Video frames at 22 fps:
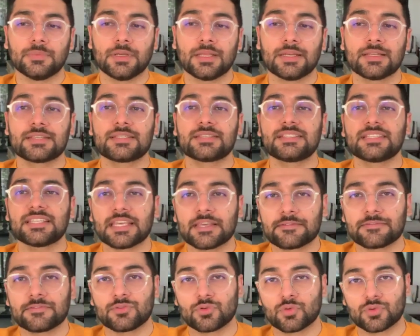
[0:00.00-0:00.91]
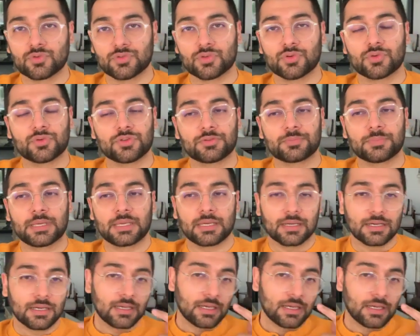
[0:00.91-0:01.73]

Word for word: in a safe zone, so to speak.